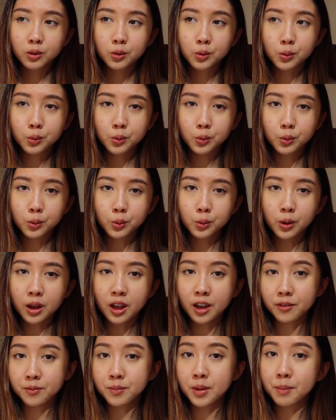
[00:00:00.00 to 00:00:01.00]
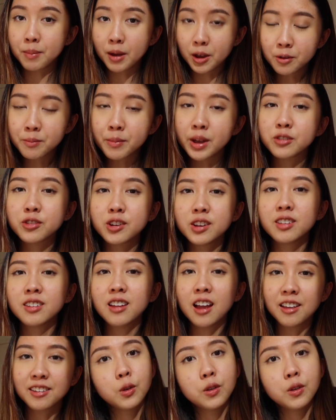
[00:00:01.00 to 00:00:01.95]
to have my biometric done.